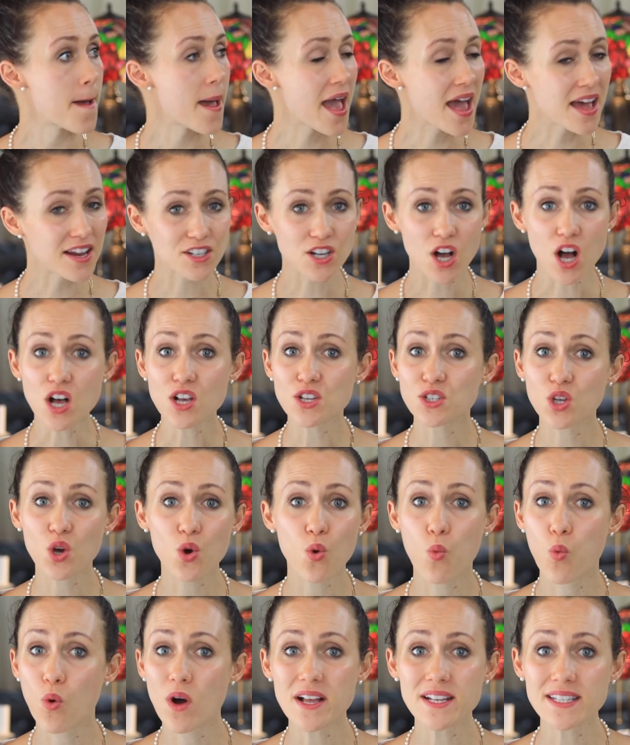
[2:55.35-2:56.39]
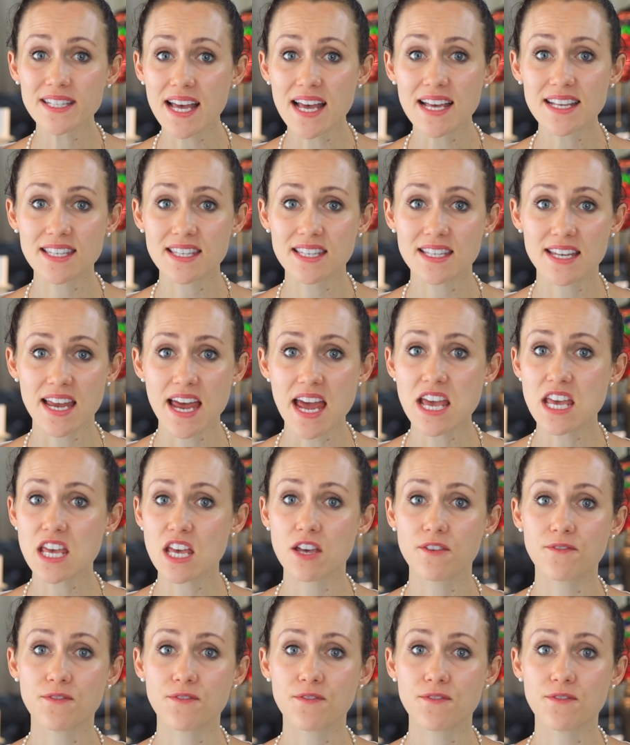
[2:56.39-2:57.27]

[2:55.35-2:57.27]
And also, what's at stake